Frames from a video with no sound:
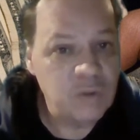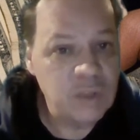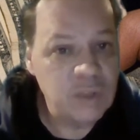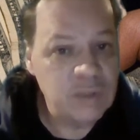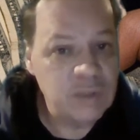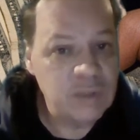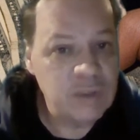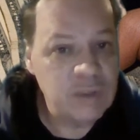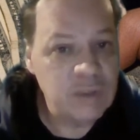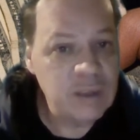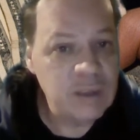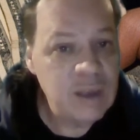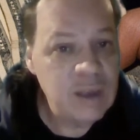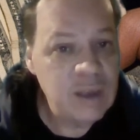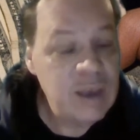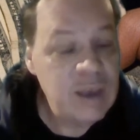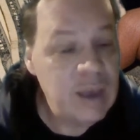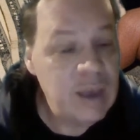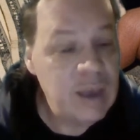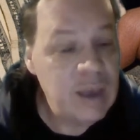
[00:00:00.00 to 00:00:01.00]
evening.
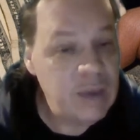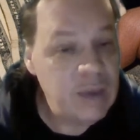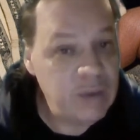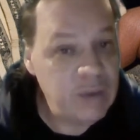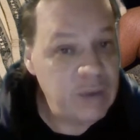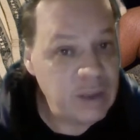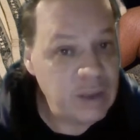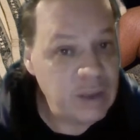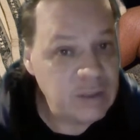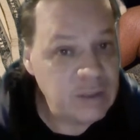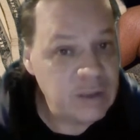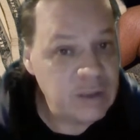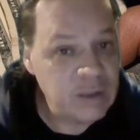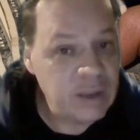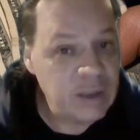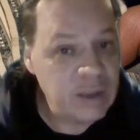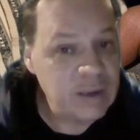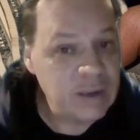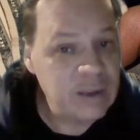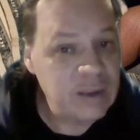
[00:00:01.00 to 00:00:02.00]
Have an excellent
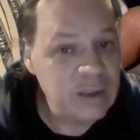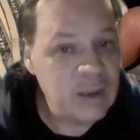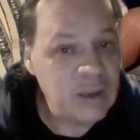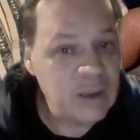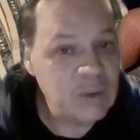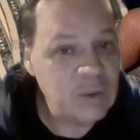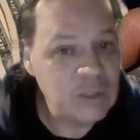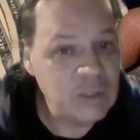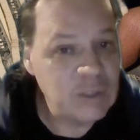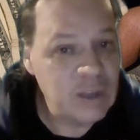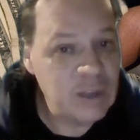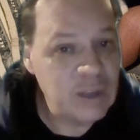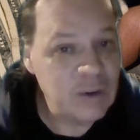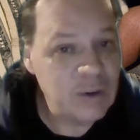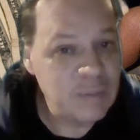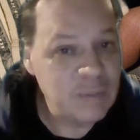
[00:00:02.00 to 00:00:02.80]
night, and I'll see you later.